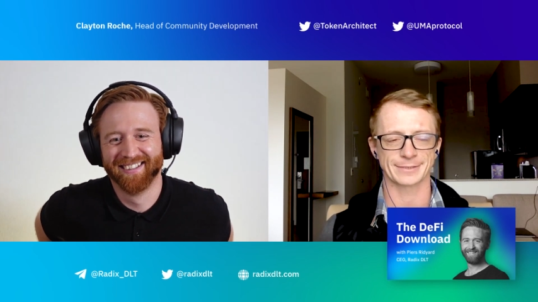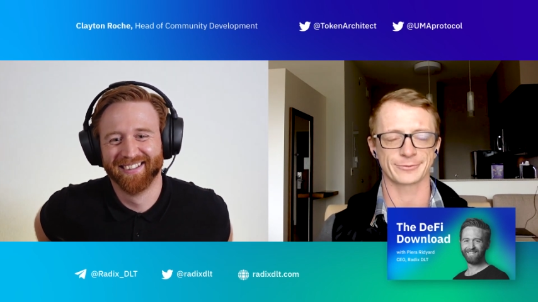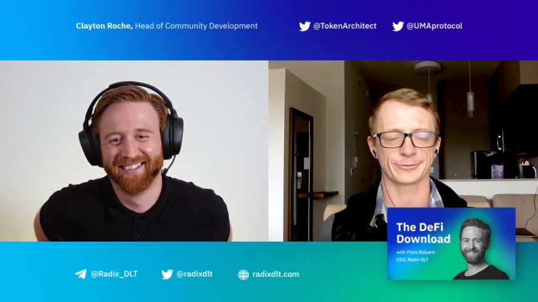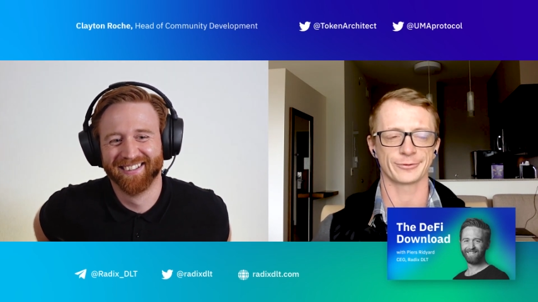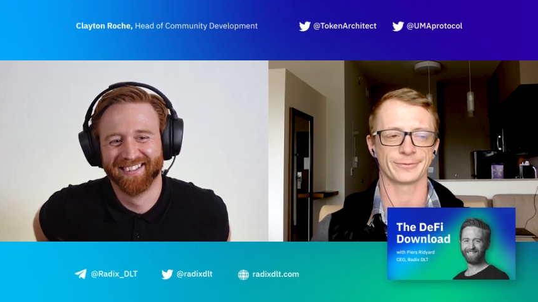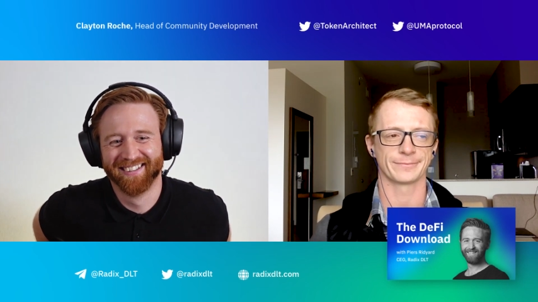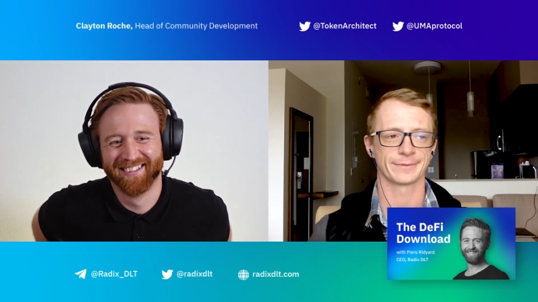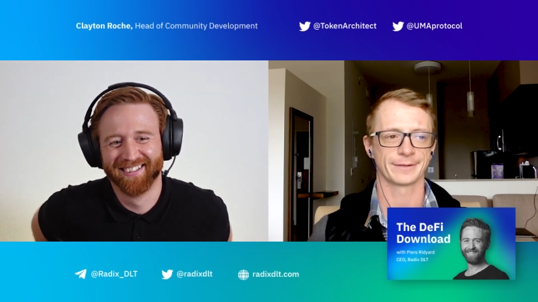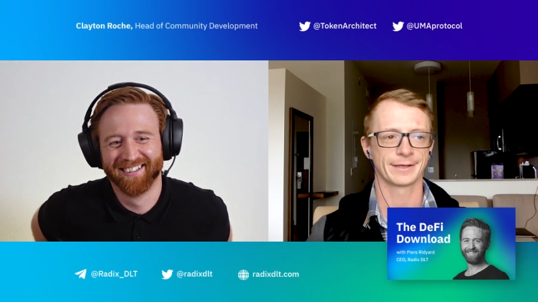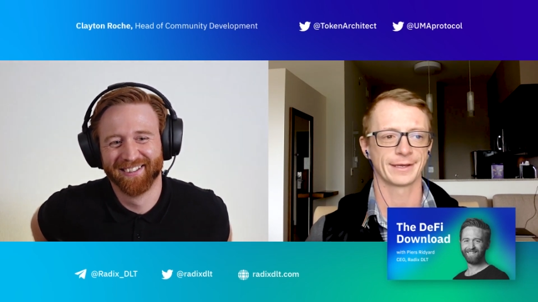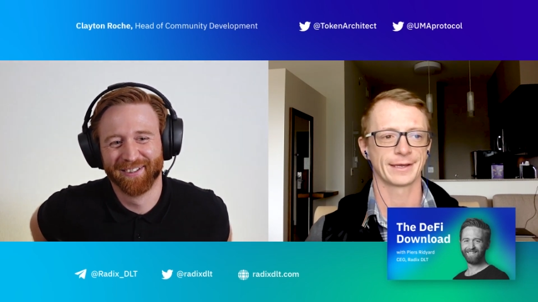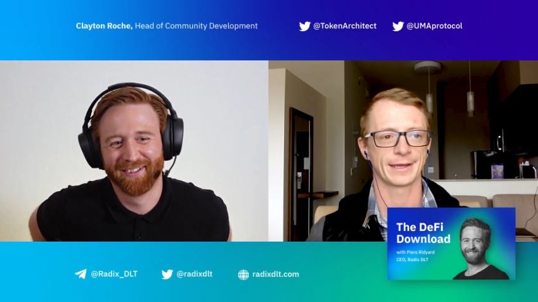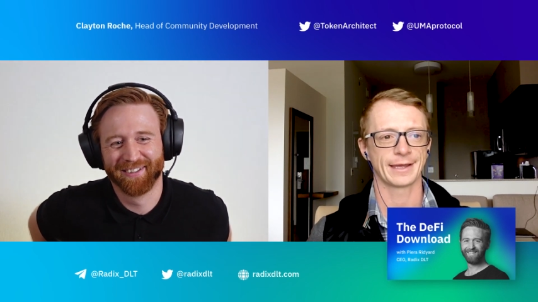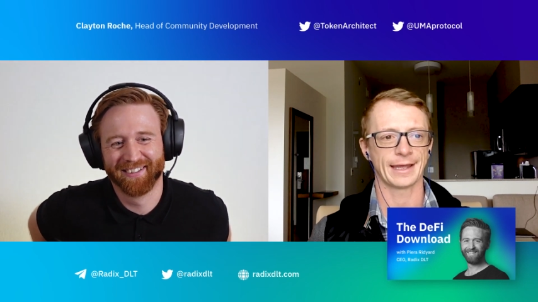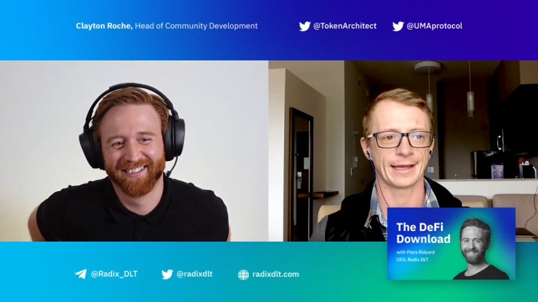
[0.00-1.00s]
Speaker 1: cool,
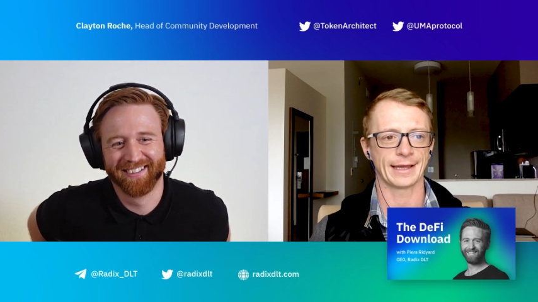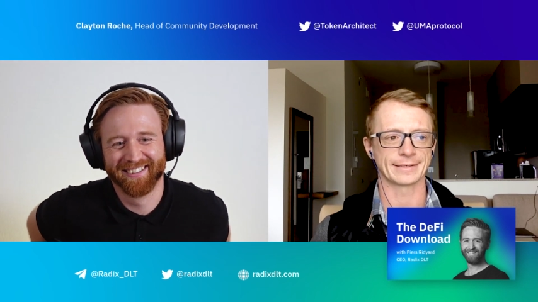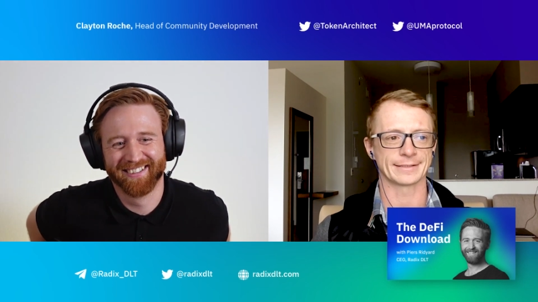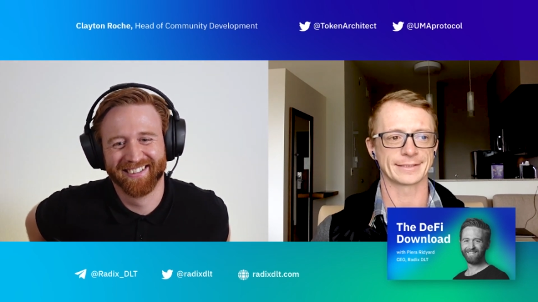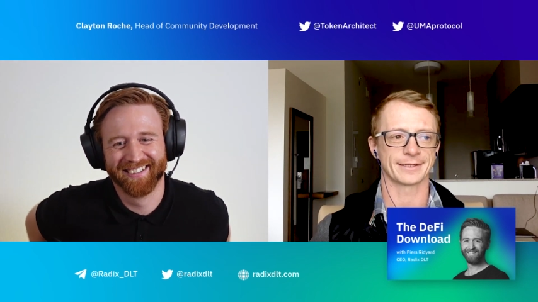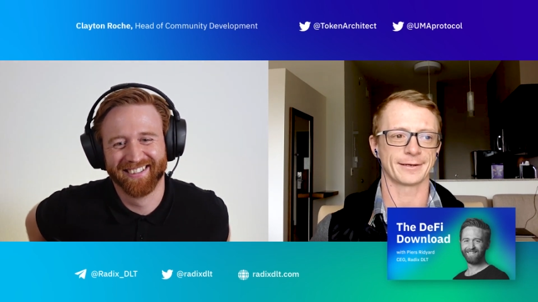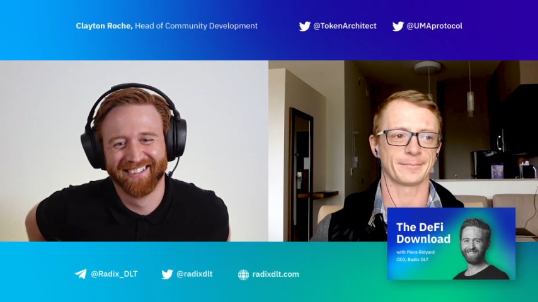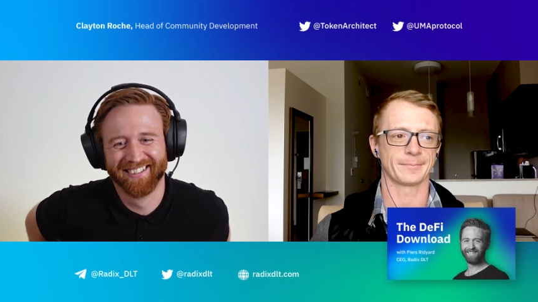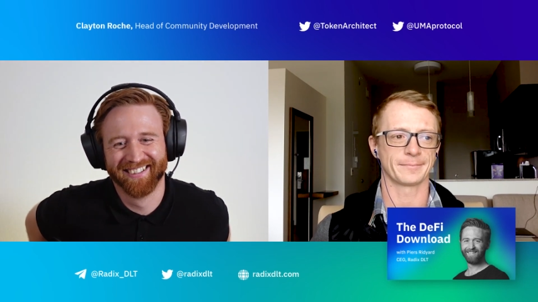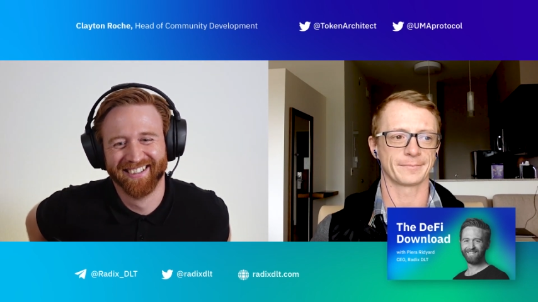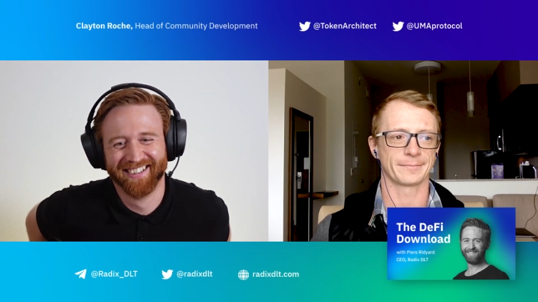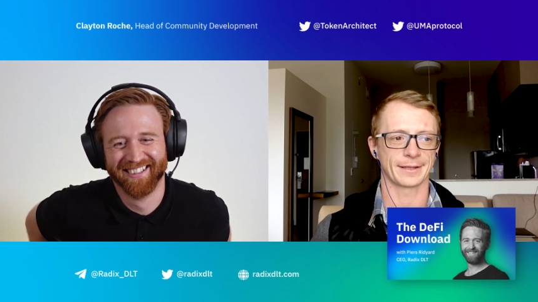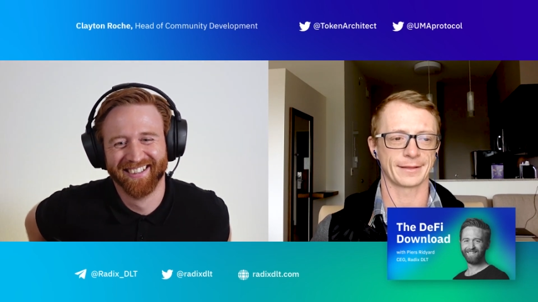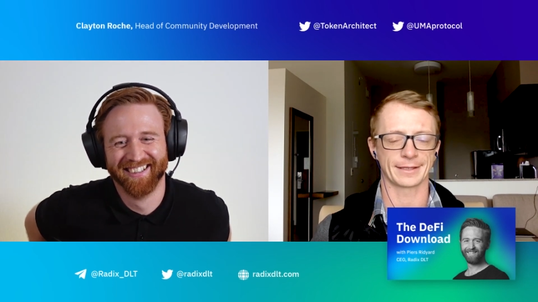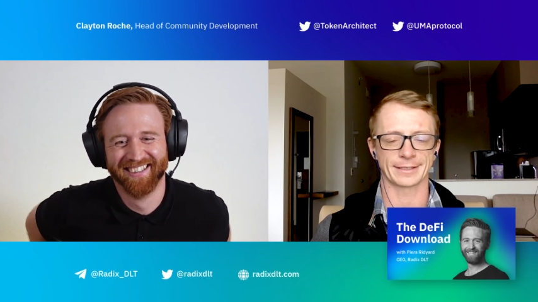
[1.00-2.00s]
and um,
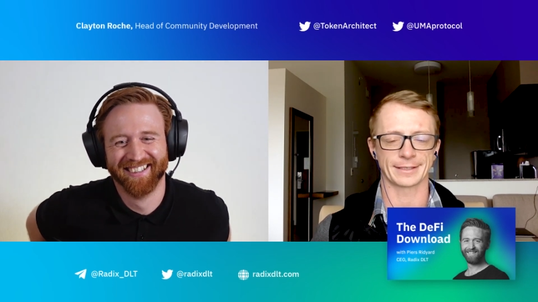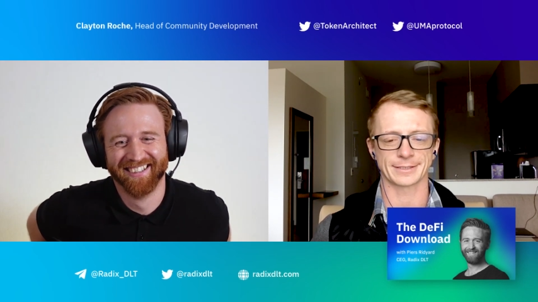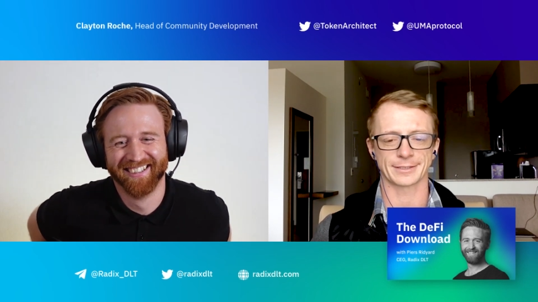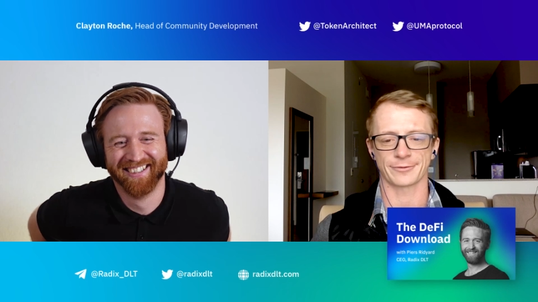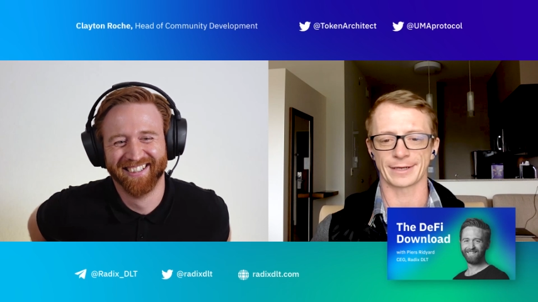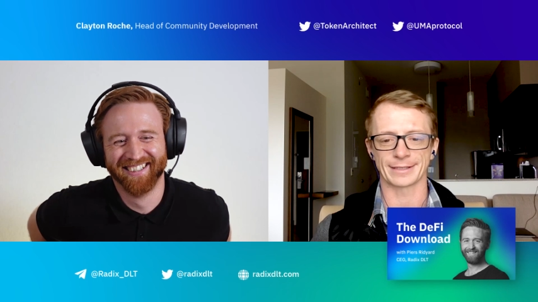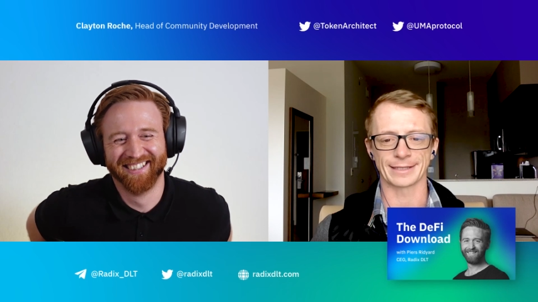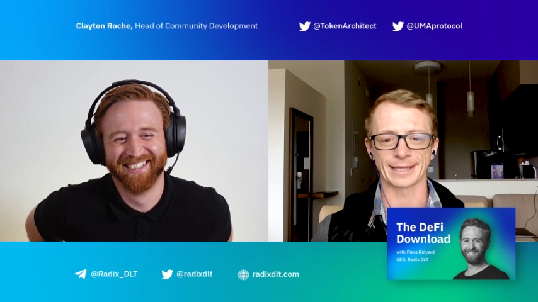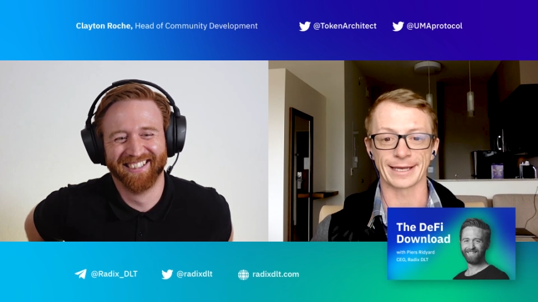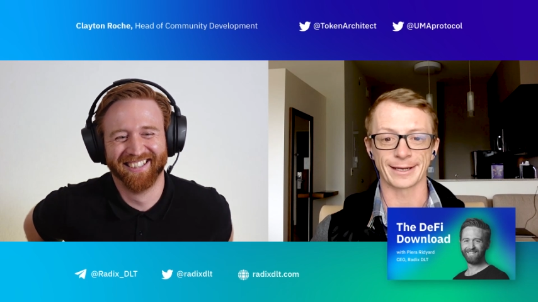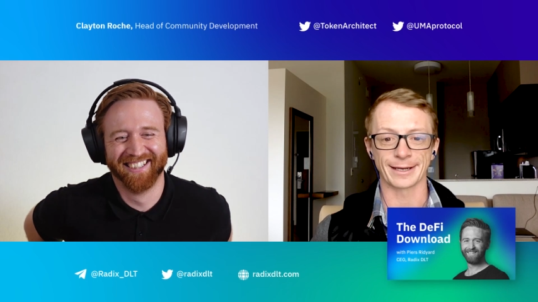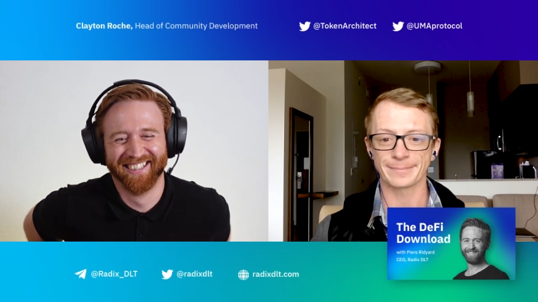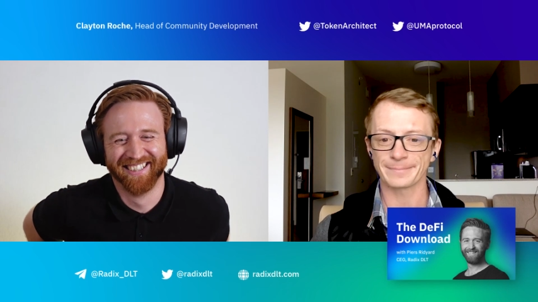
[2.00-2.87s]
I think is a great layup.